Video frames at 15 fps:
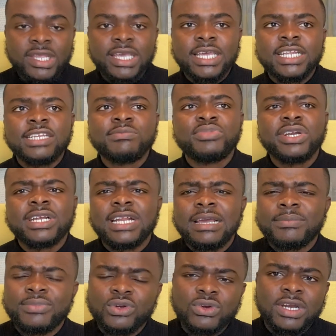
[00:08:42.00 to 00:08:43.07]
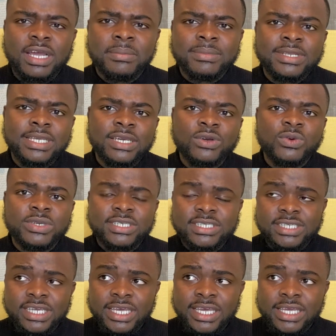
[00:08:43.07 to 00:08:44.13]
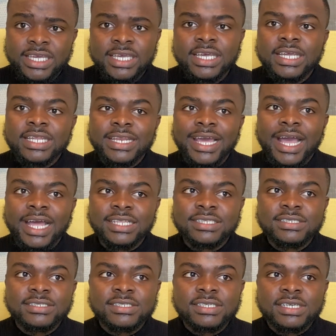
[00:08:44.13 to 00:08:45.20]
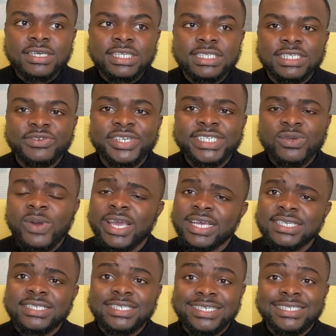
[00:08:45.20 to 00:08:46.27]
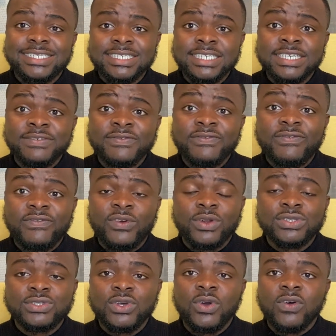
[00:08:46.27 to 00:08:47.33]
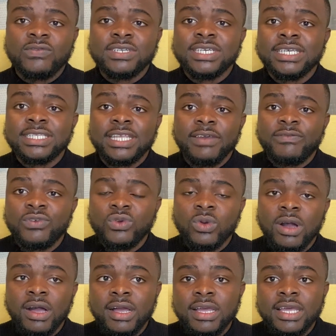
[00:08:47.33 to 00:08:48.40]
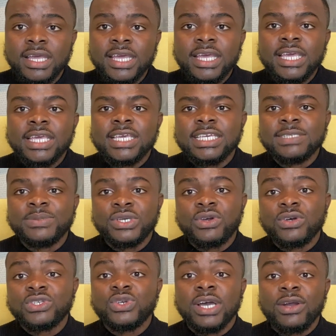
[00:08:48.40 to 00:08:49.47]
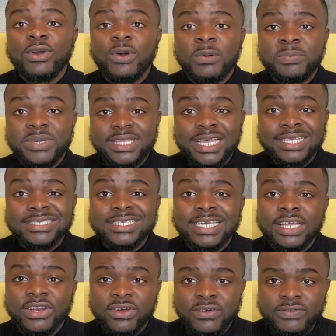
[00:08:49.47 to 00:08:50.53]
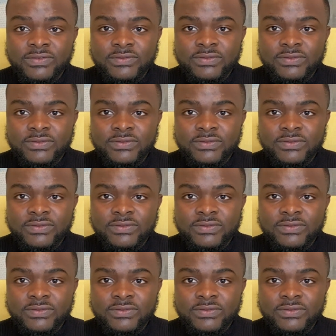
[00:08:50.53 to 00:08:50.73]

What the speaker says: In the Brickline program, they always say that the reason why you're sitting in front of the interviewer is because you're competent enough.